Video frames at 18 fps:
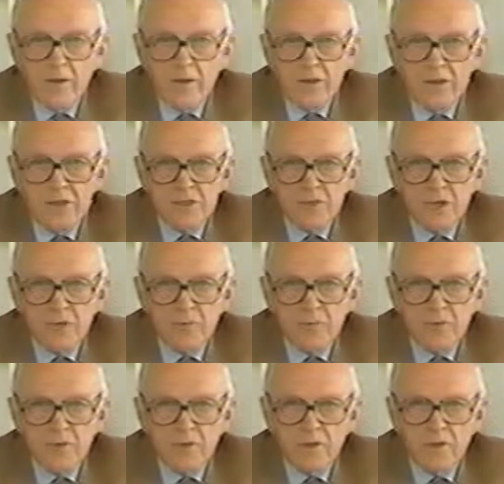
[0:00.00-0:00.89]
I
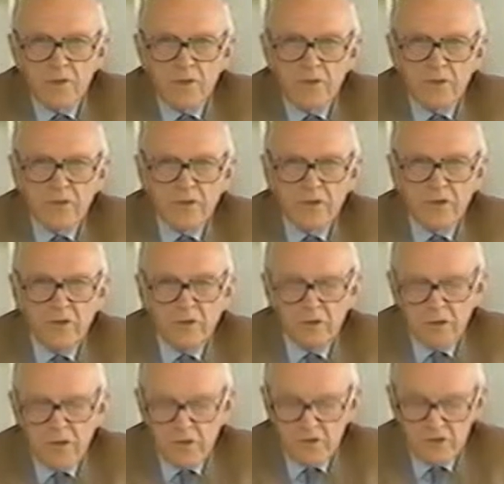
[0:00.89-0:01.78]
stopped doing content
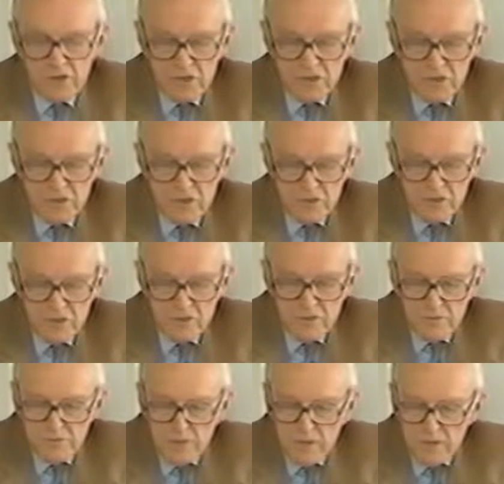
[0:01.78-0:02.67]
analysis in
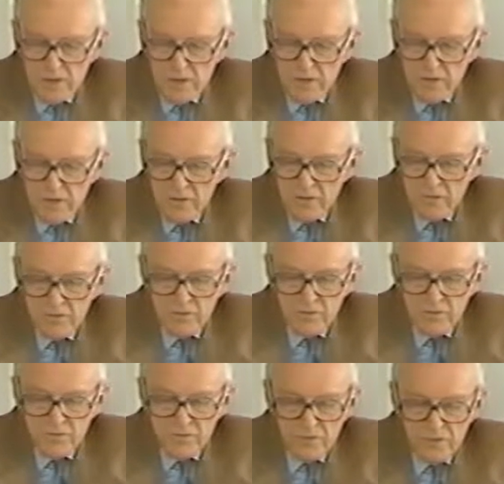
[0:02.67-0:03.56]
the
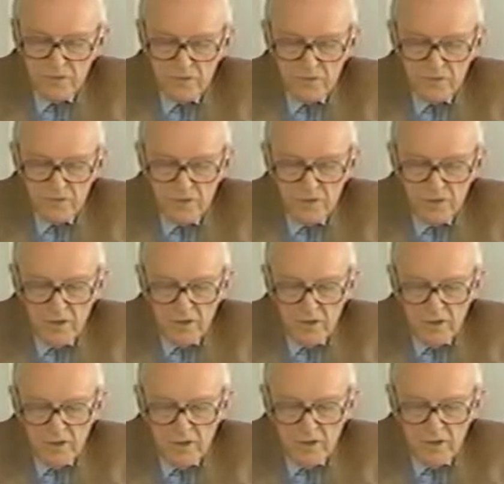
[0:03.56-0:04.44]
mid-1950s
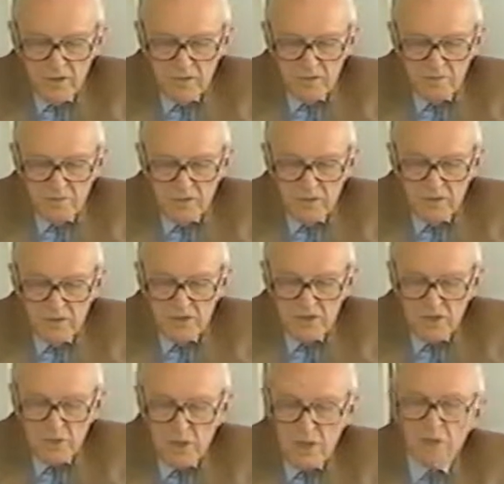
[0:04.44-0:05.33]
uh,
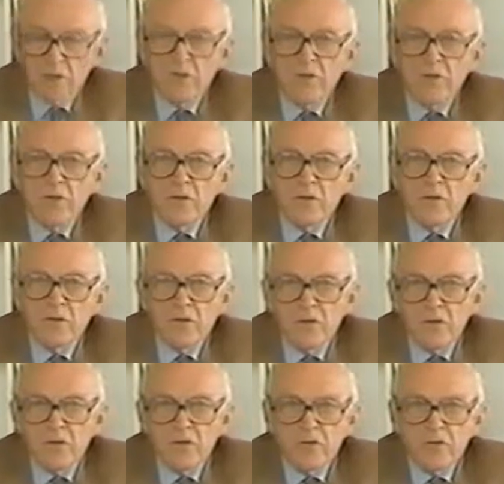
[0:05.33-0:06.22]
because I wanted not
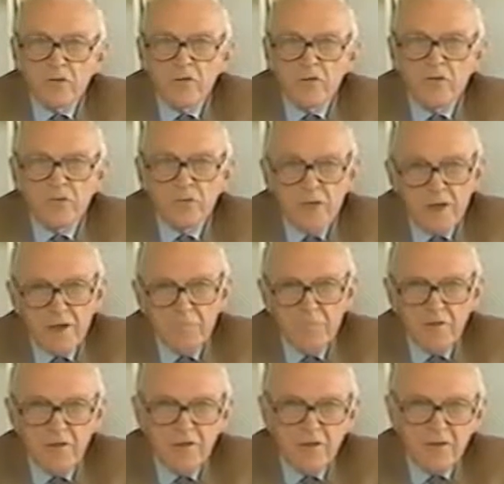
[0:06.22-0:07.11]
only to describe
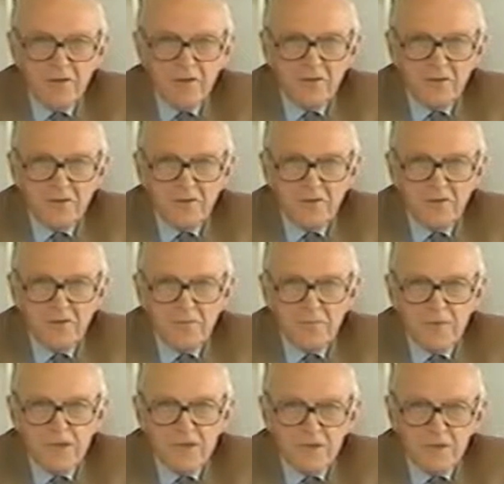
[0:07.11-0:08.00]
the content of the
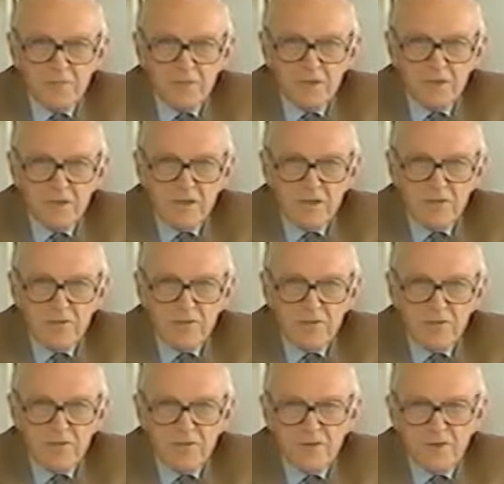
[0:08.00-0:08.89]
mass media,
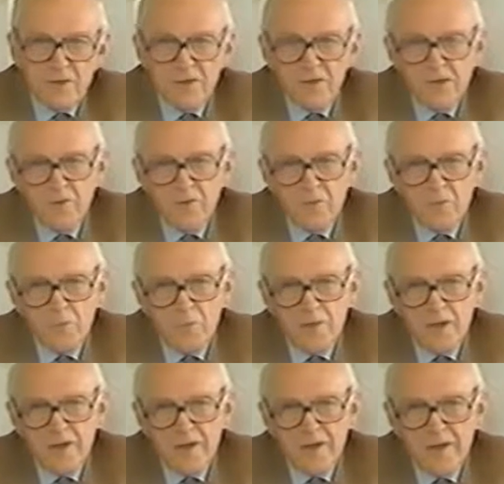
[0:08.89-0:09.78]
but to find out
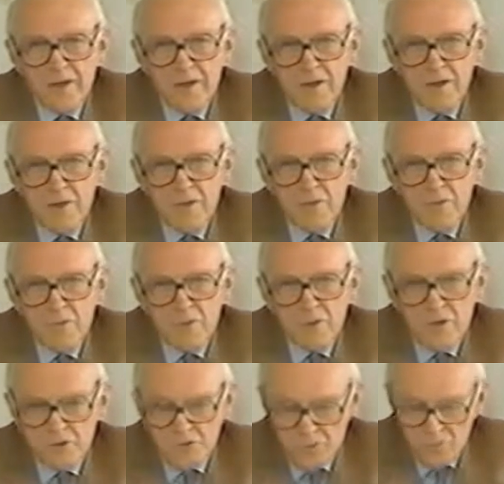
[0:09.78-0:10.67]
why and how it
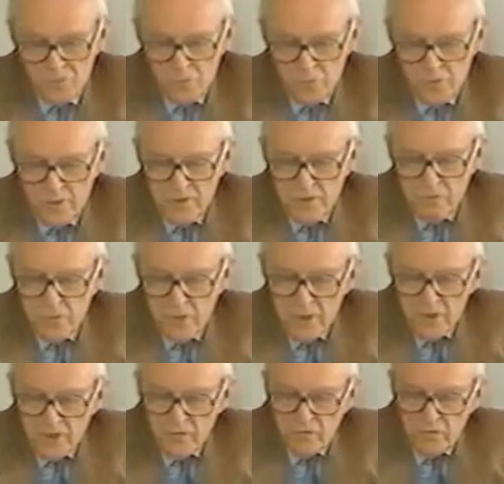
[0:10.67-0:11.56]
was what it
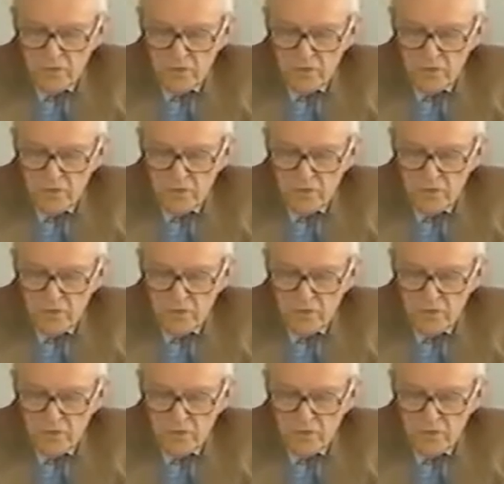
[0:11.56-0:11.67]
was.